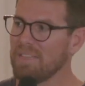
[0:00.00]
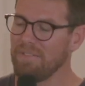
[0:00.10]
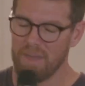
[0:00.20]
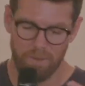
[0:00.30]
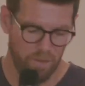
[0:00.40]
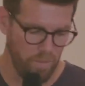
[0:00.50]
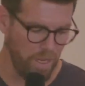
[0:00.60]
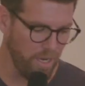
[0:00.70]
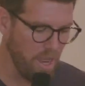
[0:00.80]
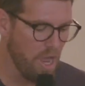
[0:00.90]
if they were the
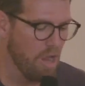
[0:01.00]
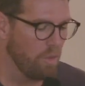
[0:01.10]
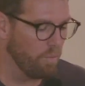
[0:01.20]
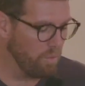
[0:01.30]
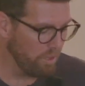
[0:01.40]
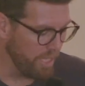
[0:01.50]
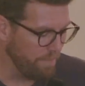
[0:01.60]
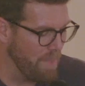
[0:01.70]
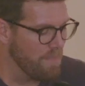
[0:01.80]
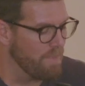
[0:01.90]
one ruling.